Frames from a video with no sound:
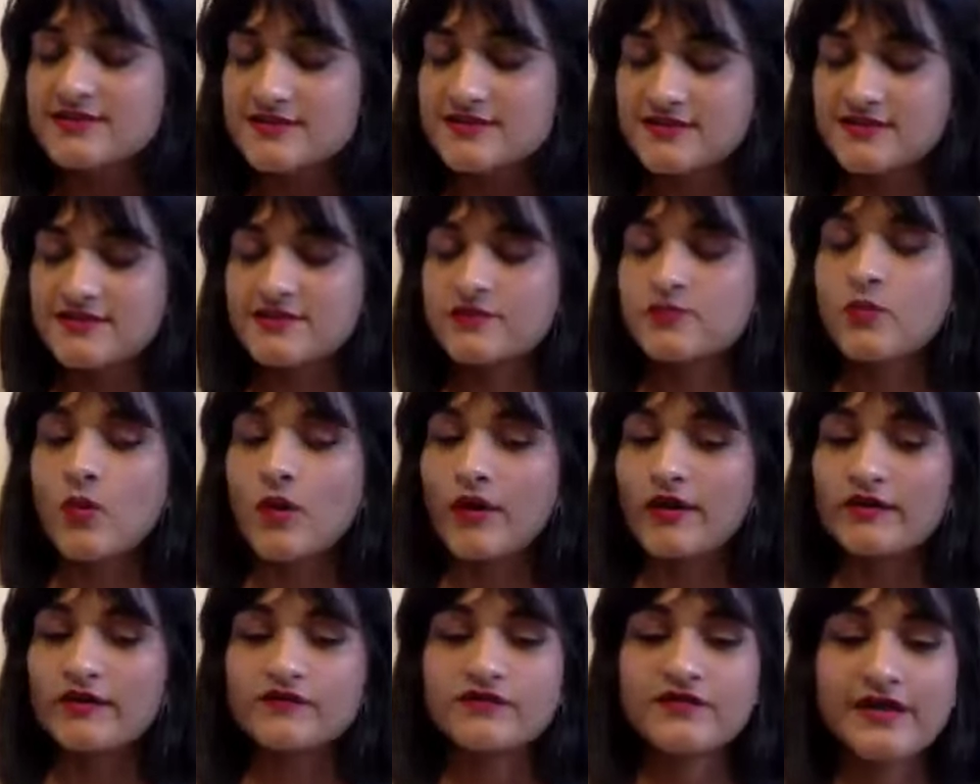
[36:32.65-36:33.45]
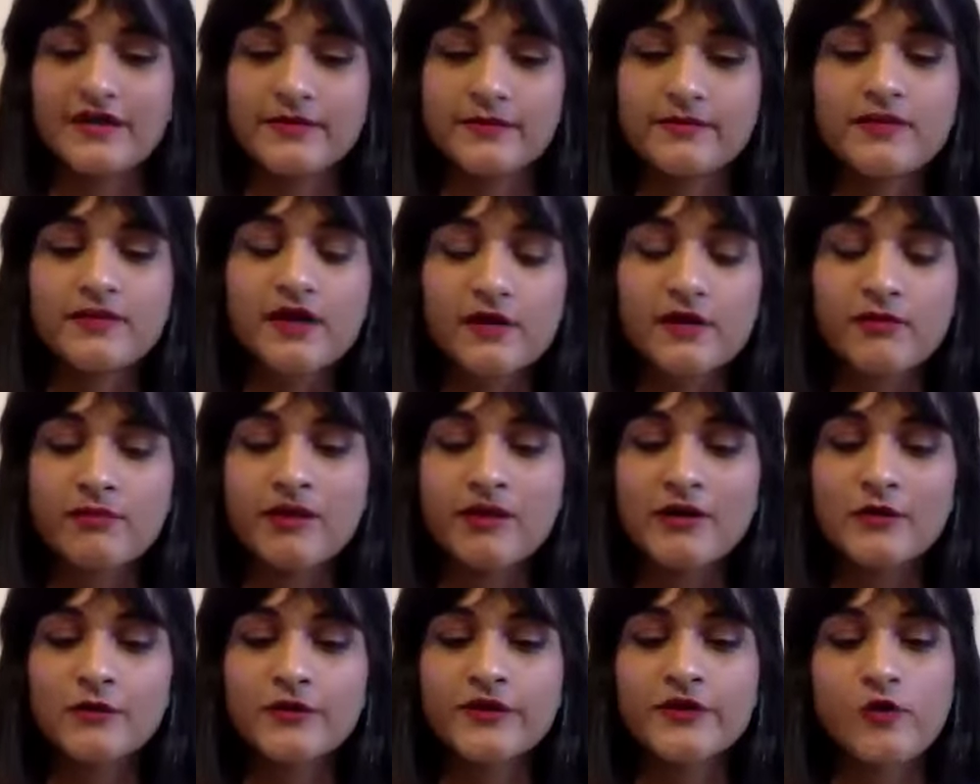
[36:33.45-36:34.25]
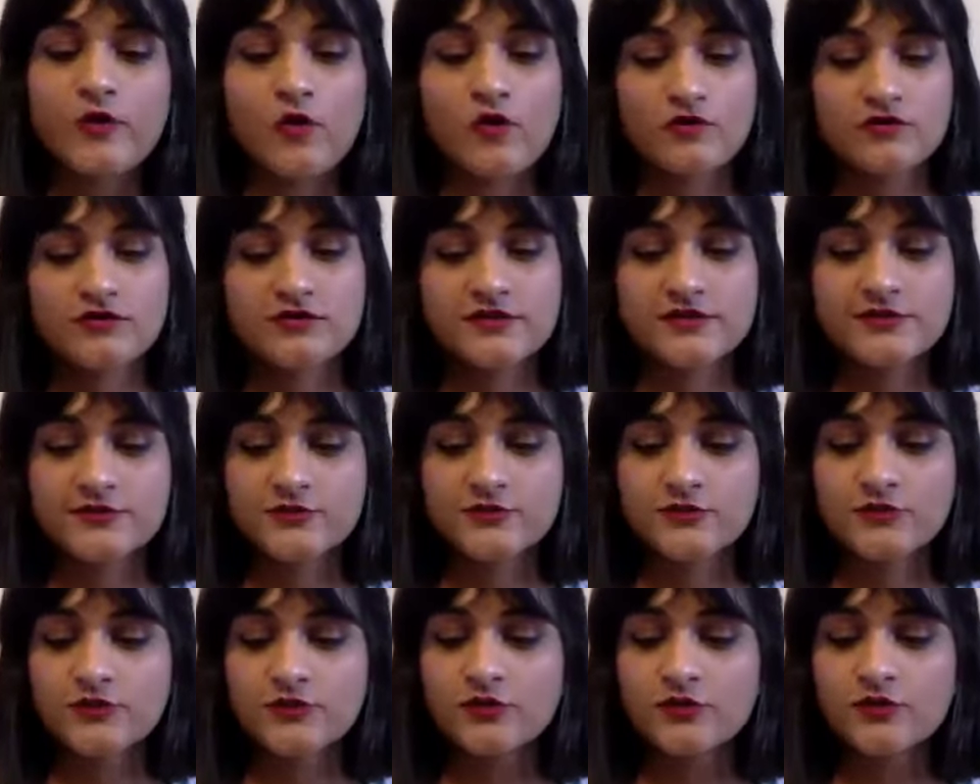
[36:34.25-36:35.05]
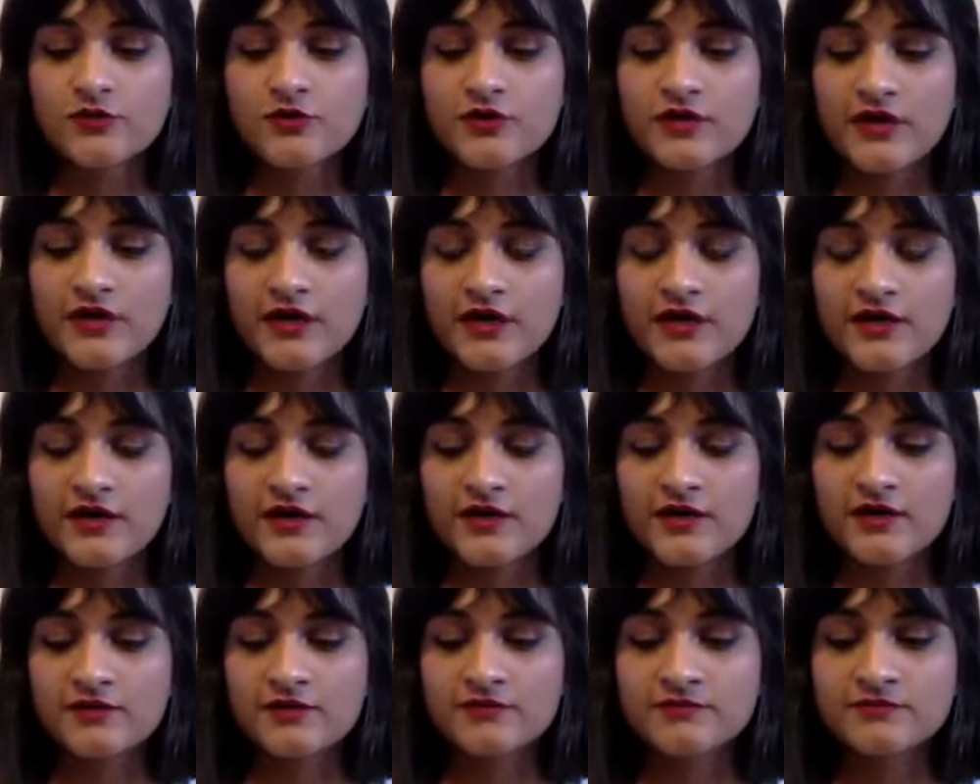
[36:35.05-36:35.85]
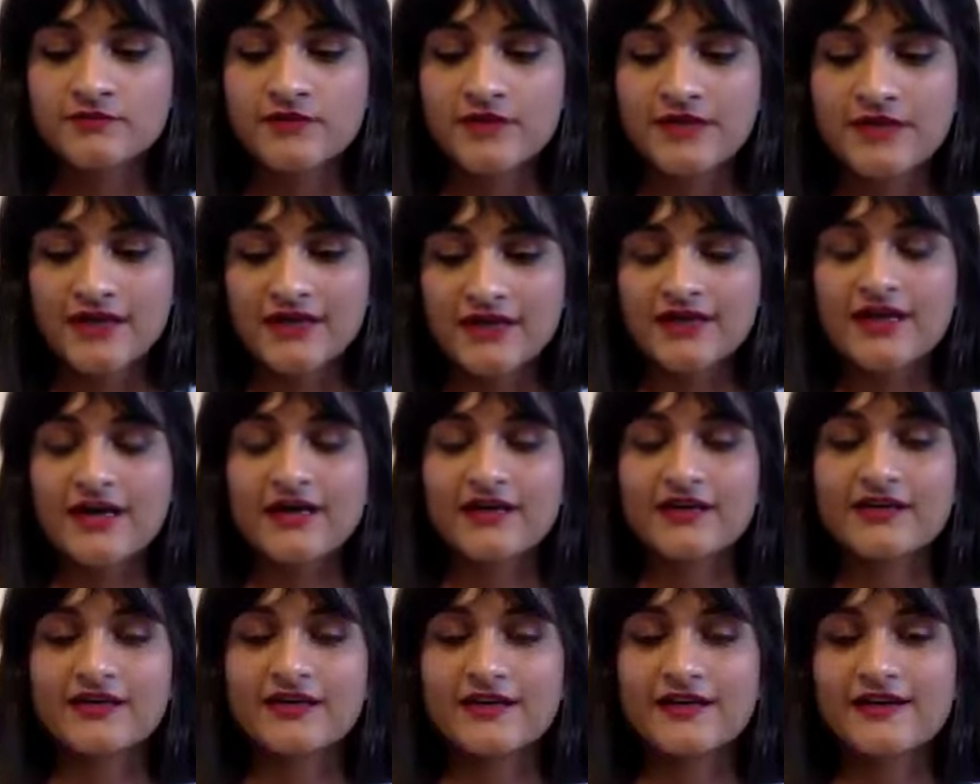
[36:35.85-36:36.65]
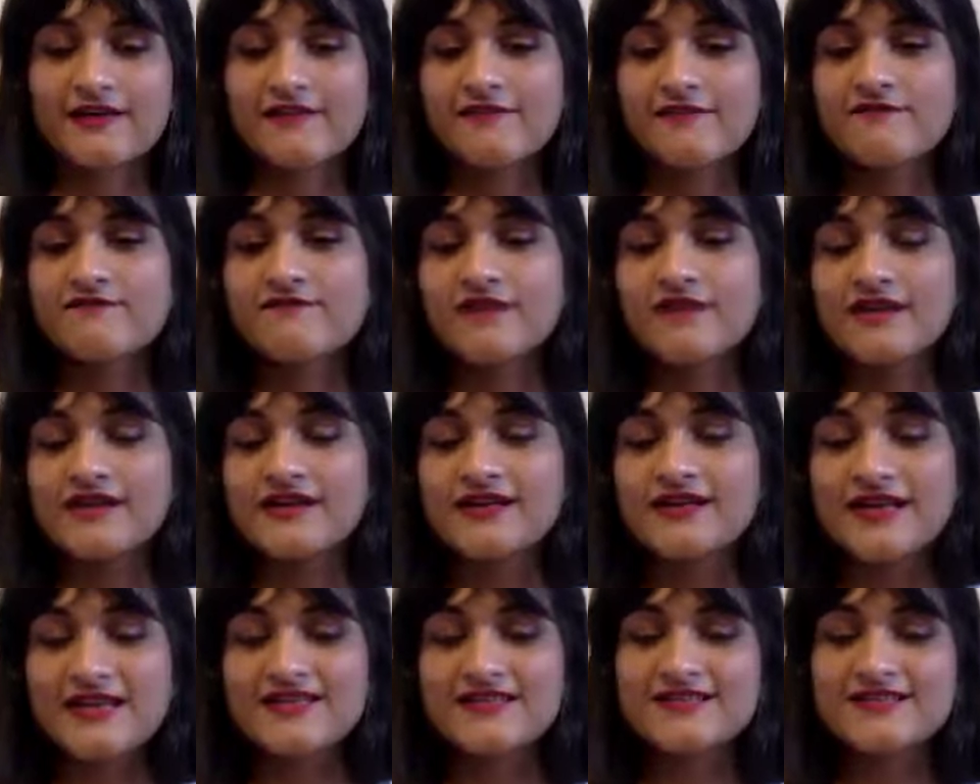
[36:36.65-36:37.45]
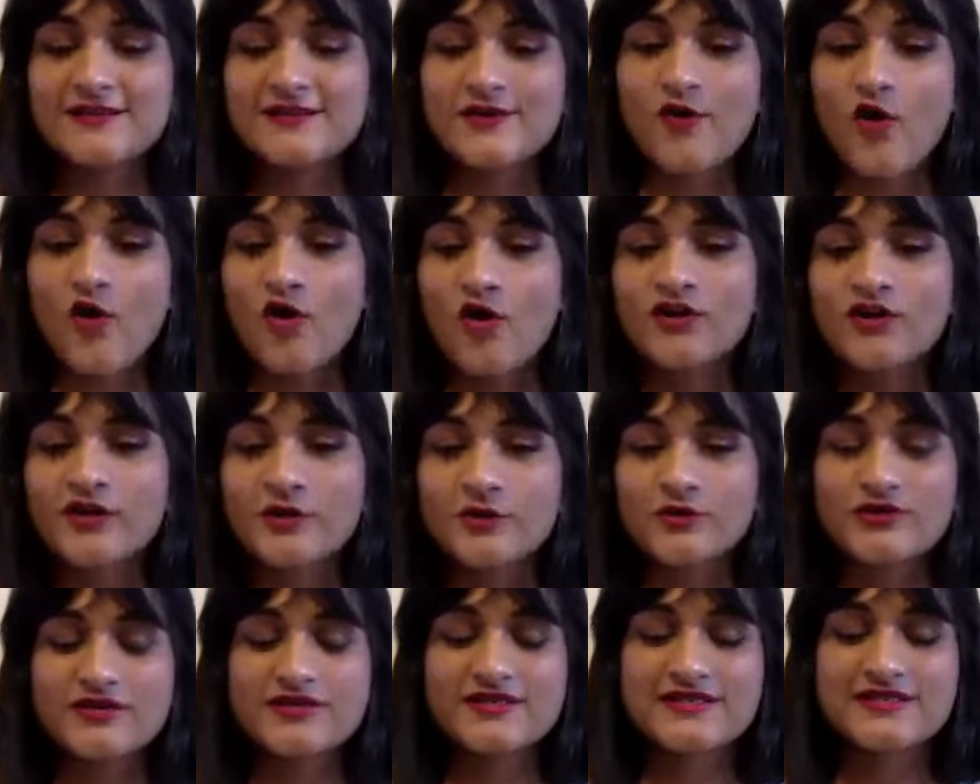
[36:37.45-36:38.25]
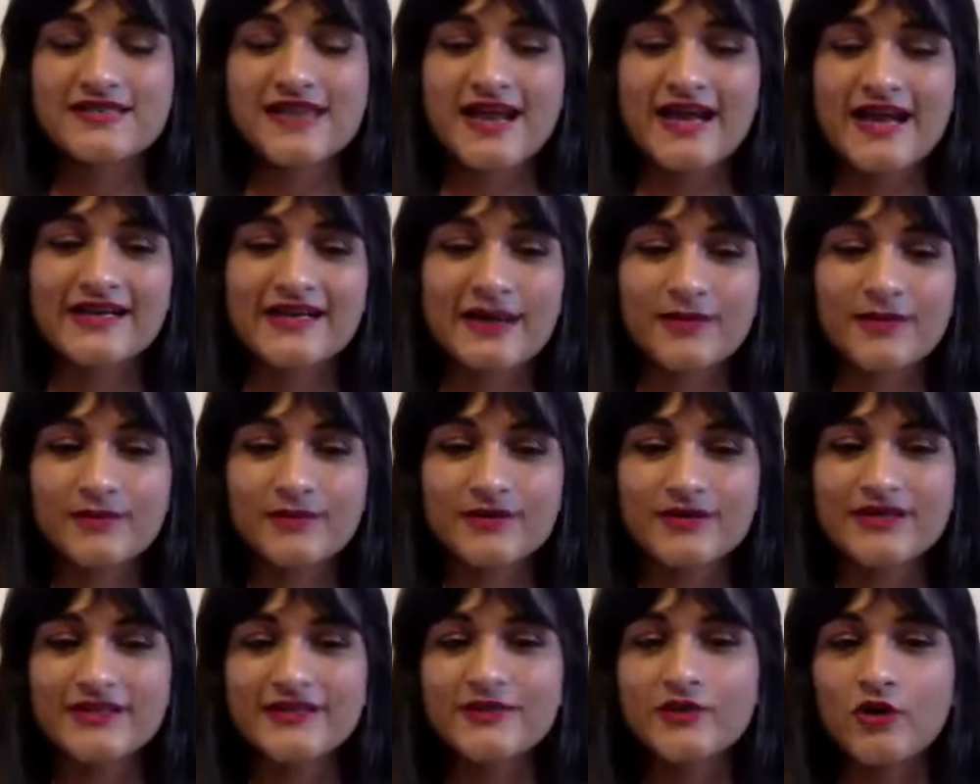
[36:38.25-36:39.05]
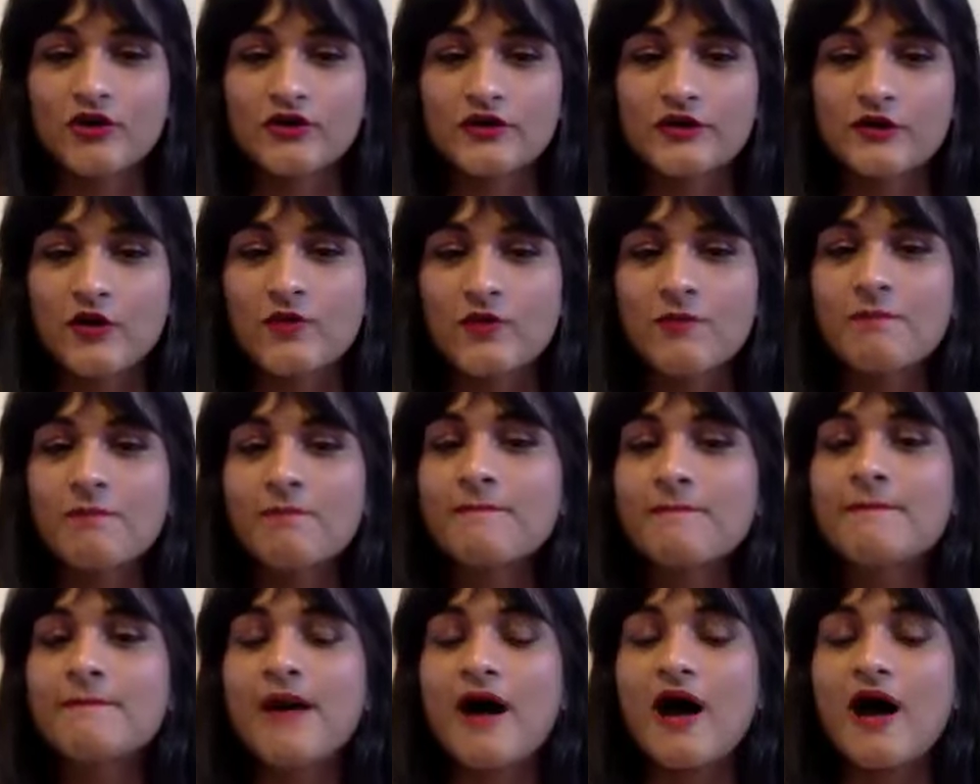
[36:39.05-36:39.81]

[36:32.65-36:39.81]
This is one of them, but we're also conducting a fundraiser on curiouscatcompany.com.